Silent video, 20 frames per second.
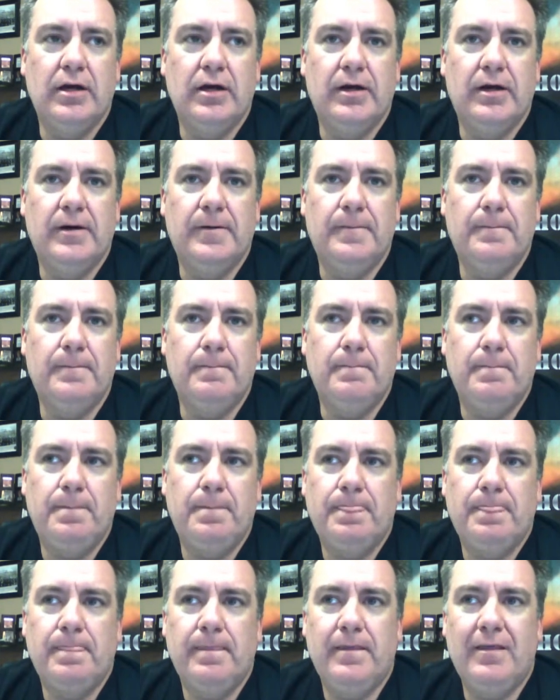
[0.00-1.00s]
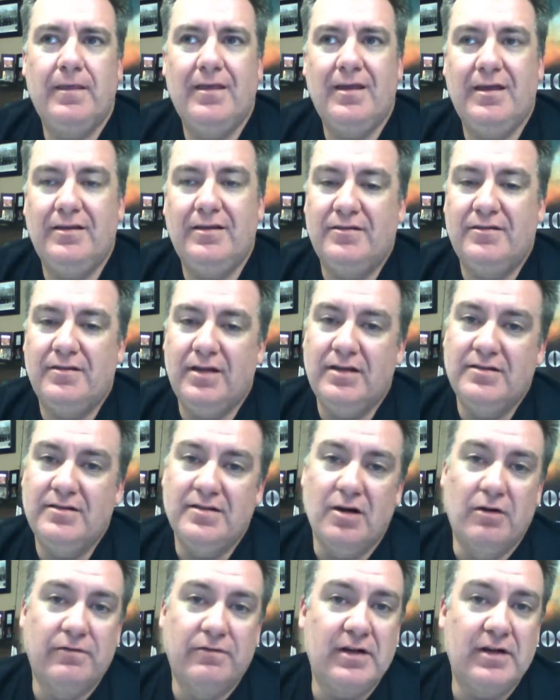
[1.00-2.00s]
um, It's
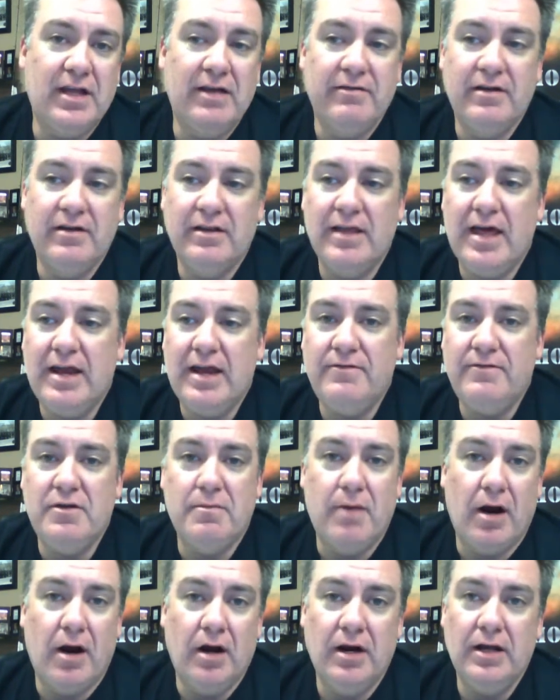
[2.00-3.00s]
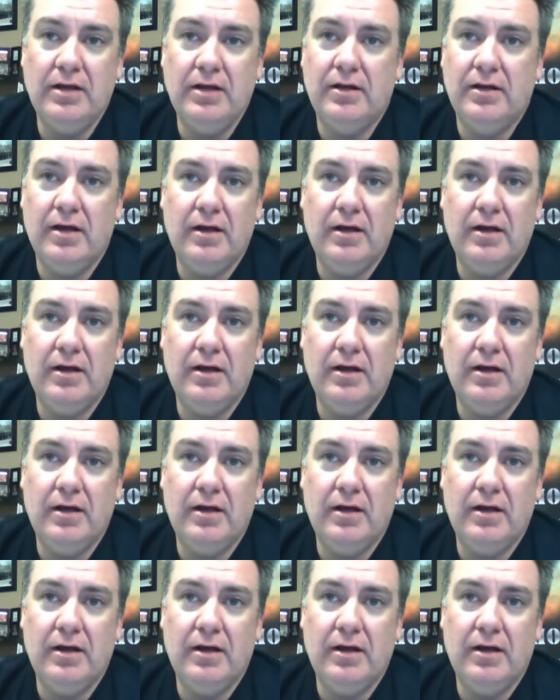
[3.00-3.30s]
it's so forgiving that if you burn it,